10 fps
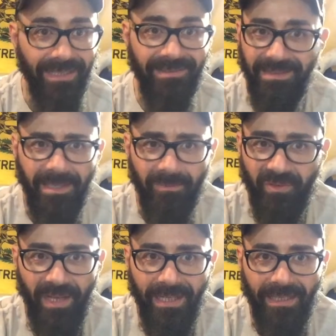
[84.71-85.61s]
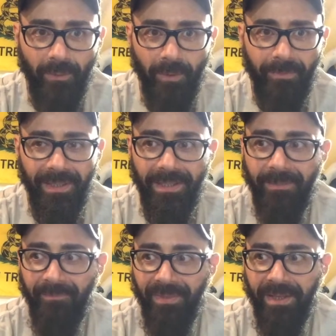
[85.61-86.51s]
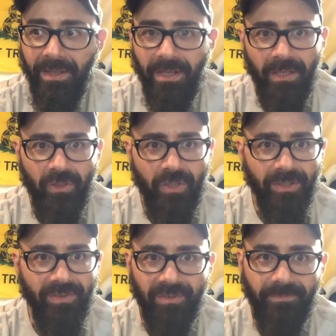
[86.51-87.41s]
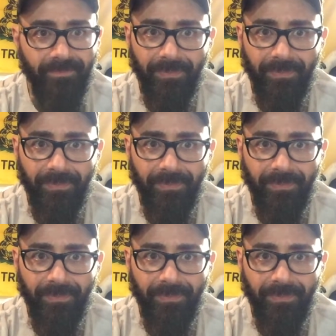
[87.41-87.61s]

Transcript: it seems like it would be just